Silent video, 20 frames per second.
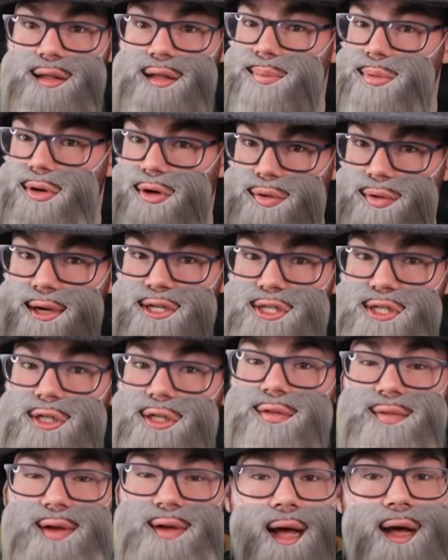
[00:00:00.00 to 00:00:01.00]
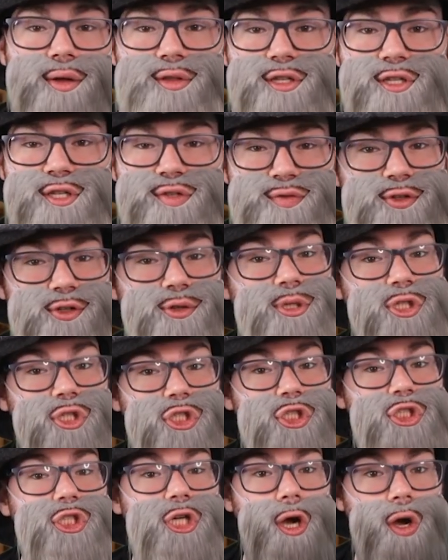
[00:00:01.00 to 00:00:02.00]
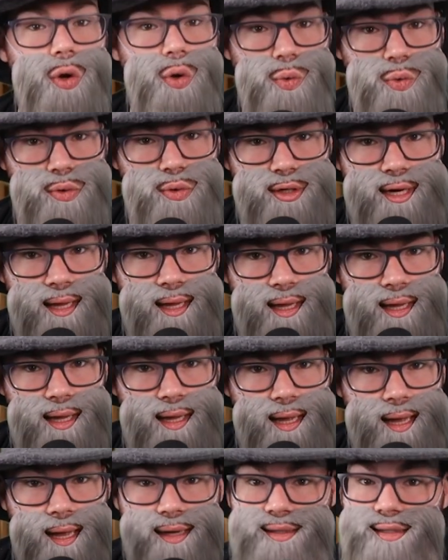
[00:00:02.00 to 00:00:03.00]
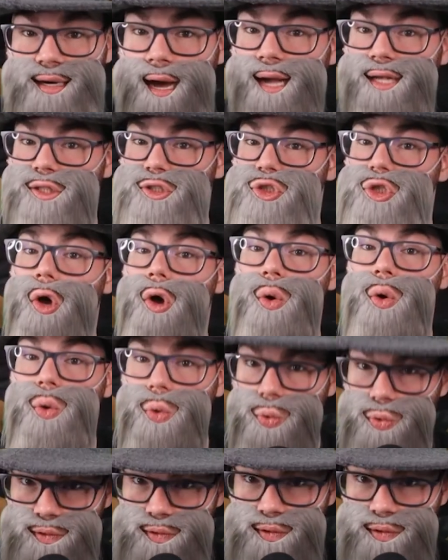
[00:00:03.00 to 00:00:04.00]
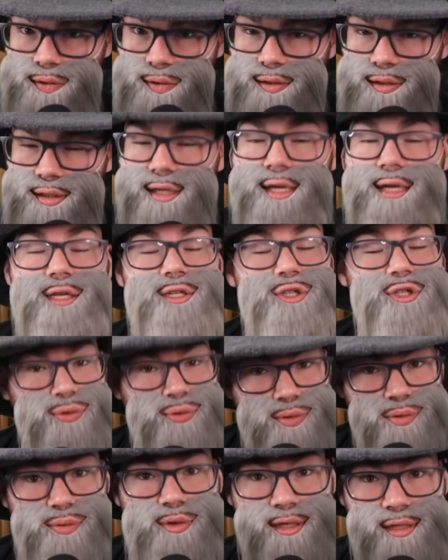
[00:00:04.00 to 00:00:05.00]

progression of how this film is shown and not told is truly